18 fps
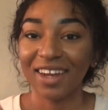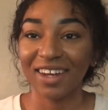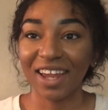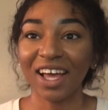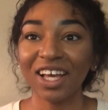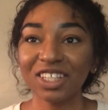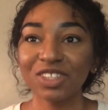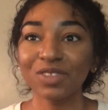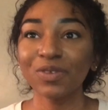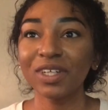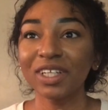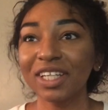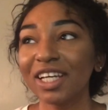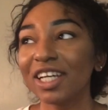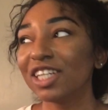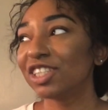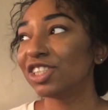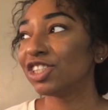Next one
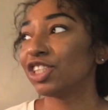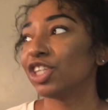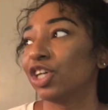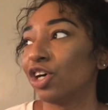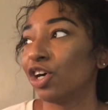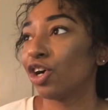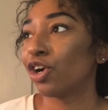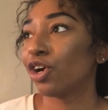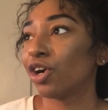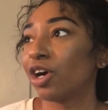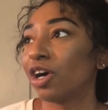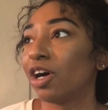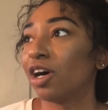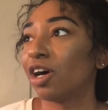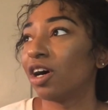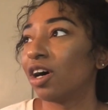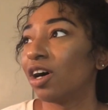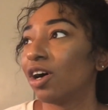is your
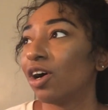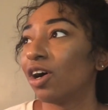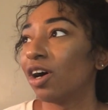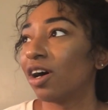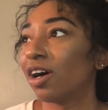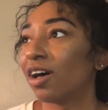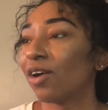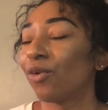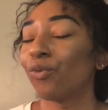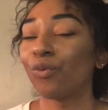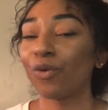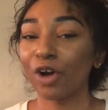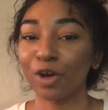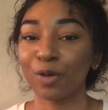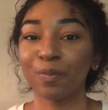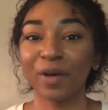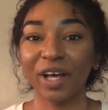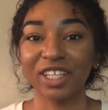
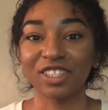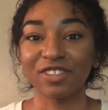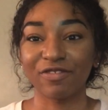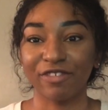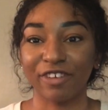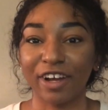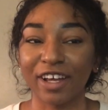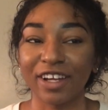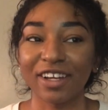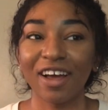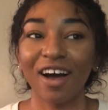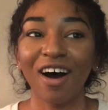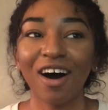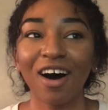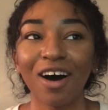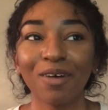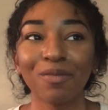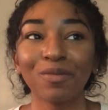work best friend.
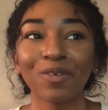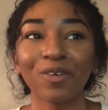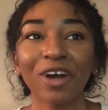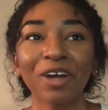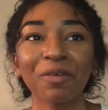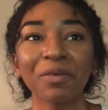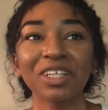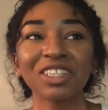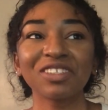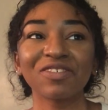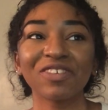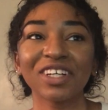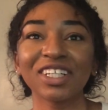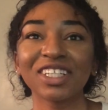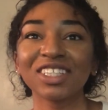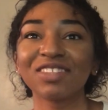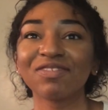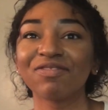Work best
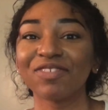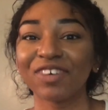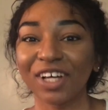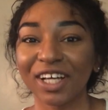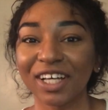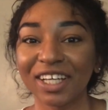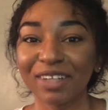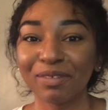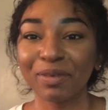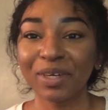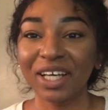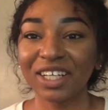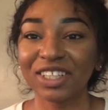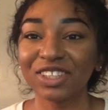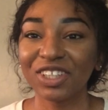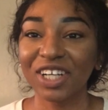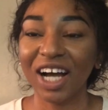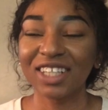friend is fun
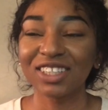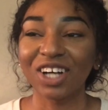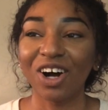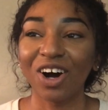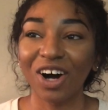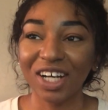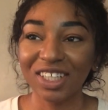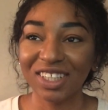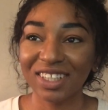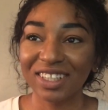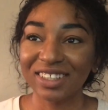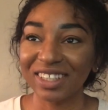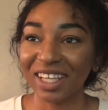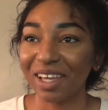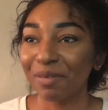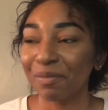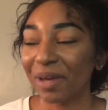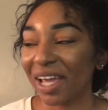because you guys are always on the
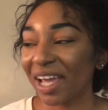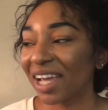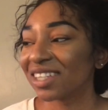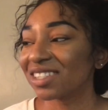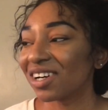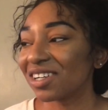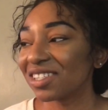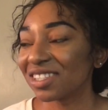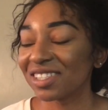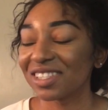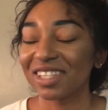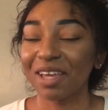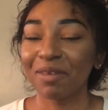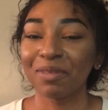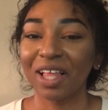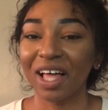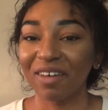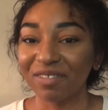same page, always on the
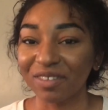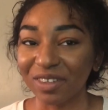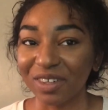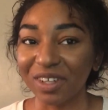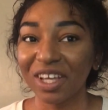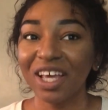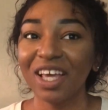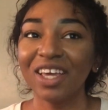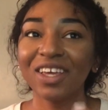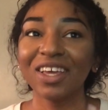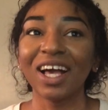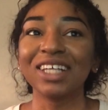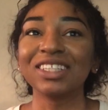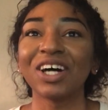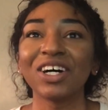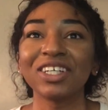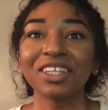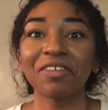same level. You
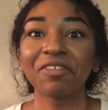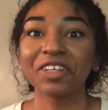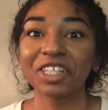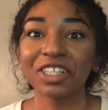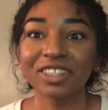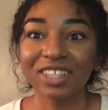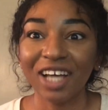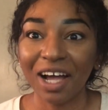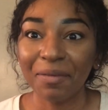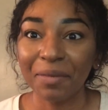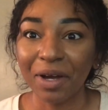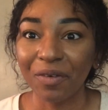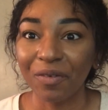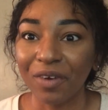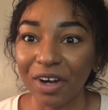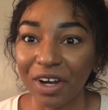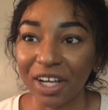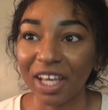guys always have a good time
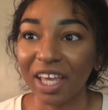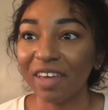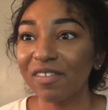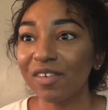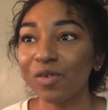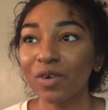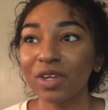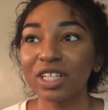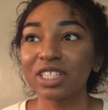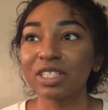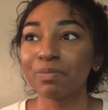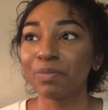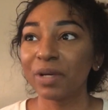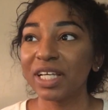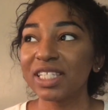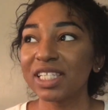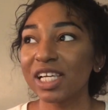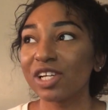at work. Even when it's
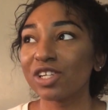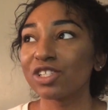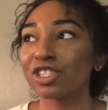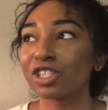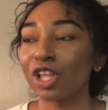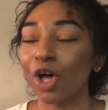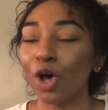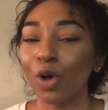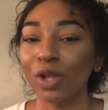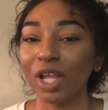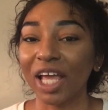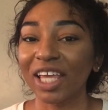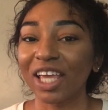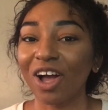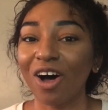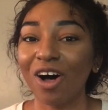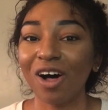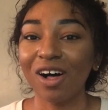busy or slow,
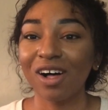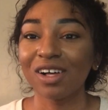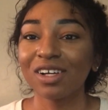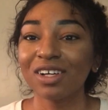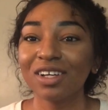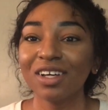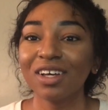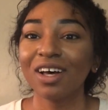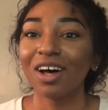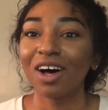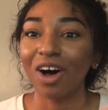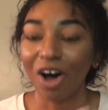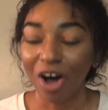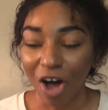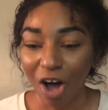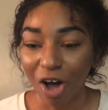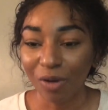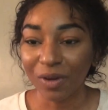like, y'all
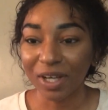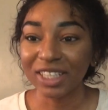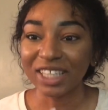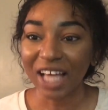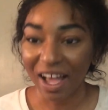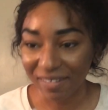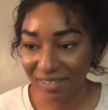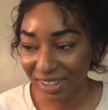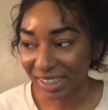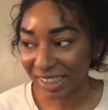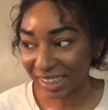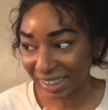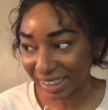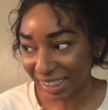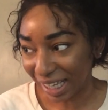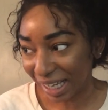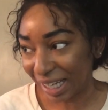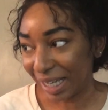always having a
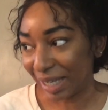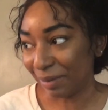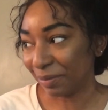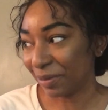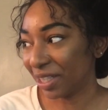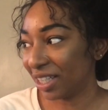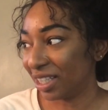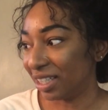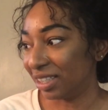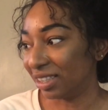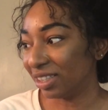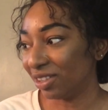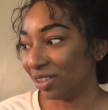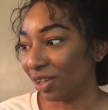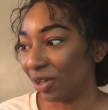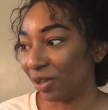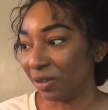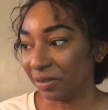good time because,
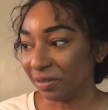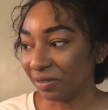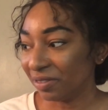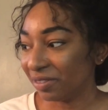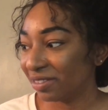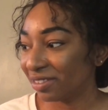you know,